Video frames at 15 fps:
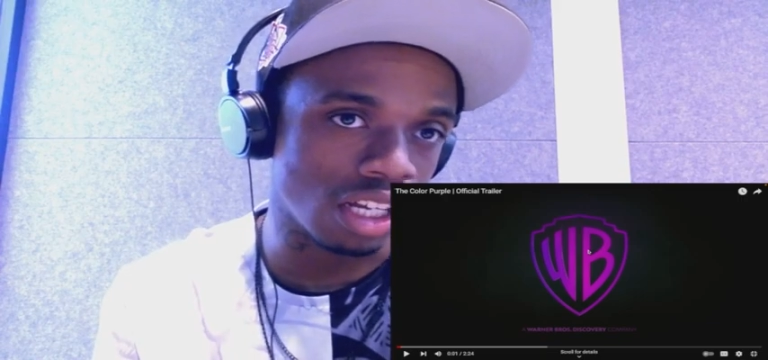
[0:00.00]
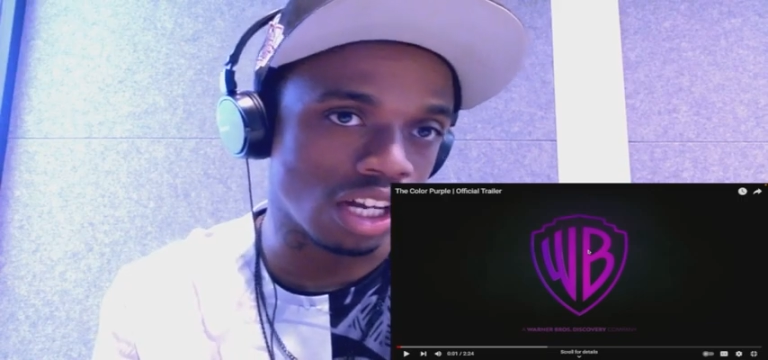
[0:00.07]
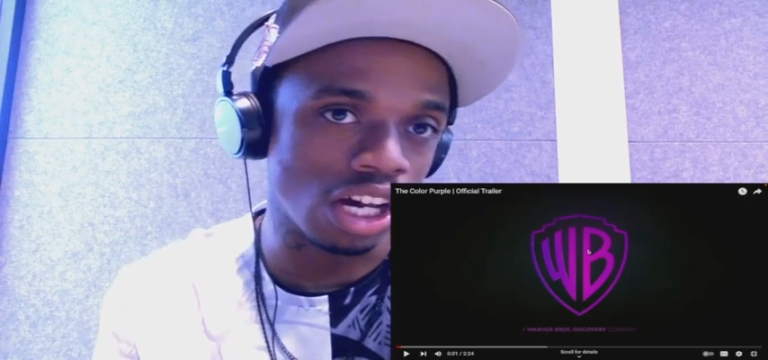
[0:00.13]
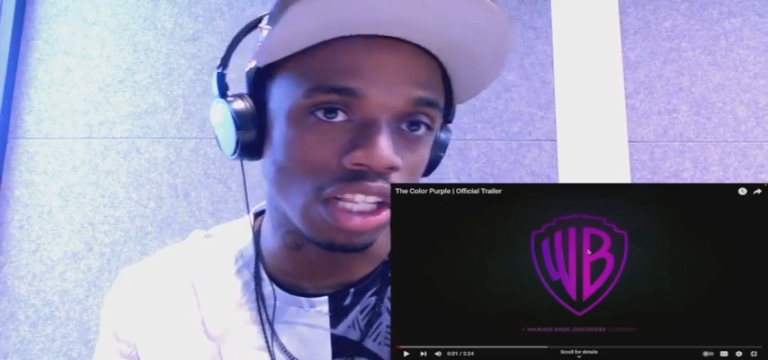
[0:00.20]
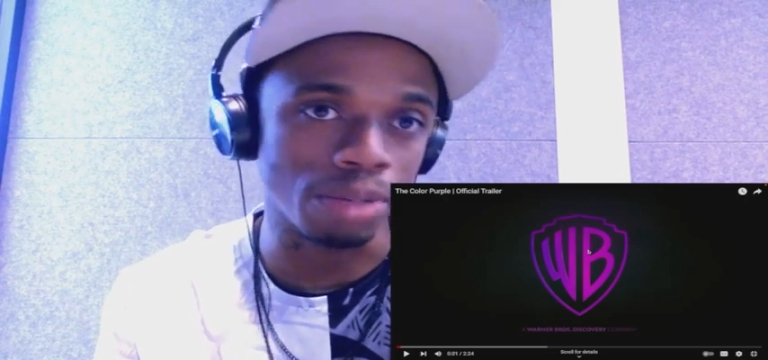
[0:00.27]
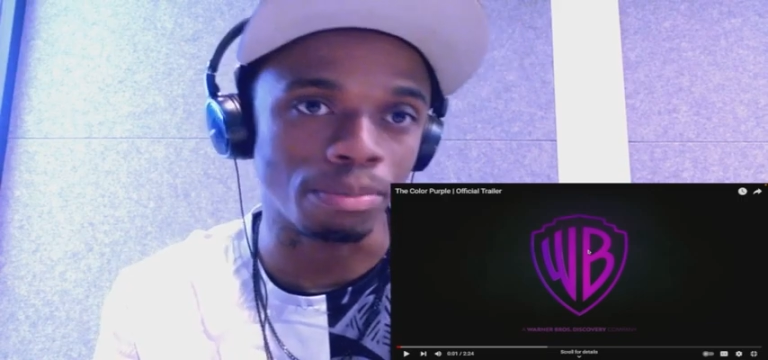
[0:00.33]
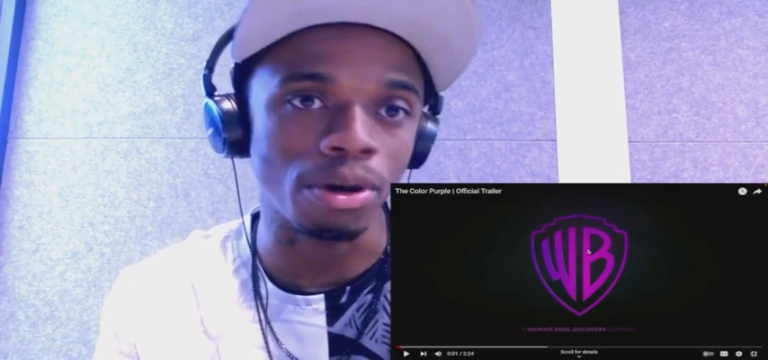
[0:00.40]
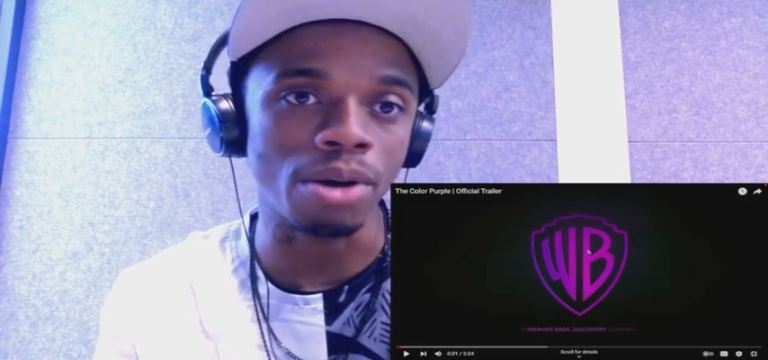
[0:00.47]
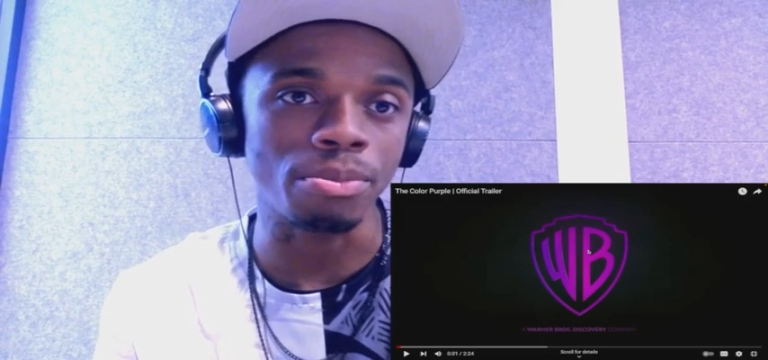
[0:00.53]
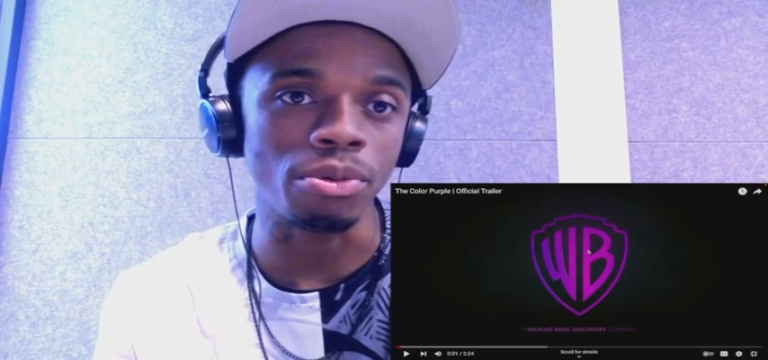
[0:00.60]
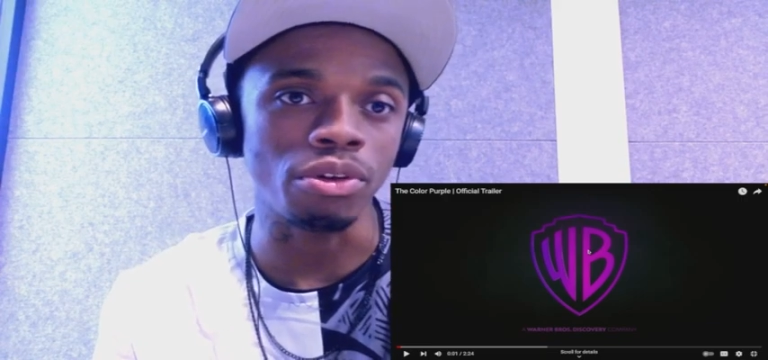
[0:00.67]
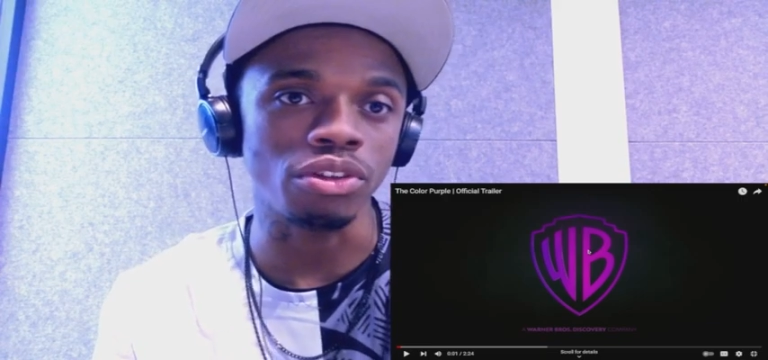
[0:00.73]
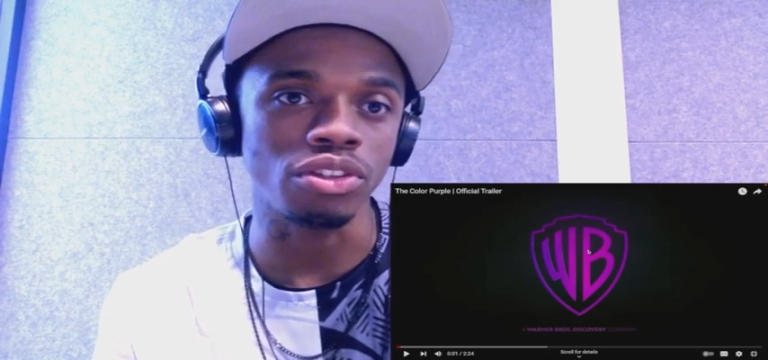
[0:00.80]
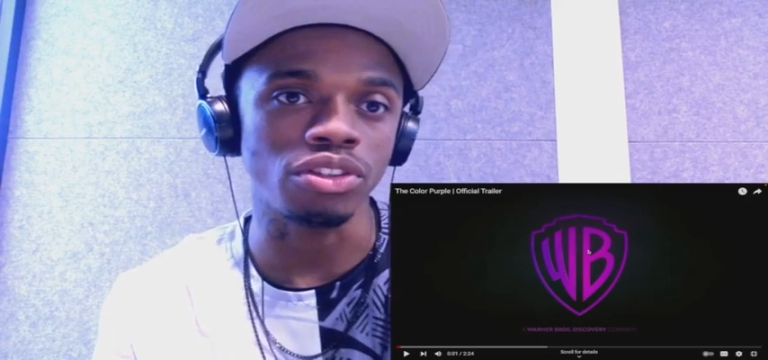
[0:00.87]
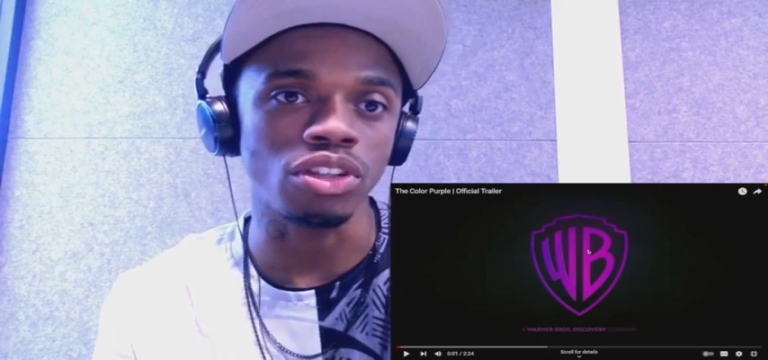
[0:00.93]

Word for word: Color Purple,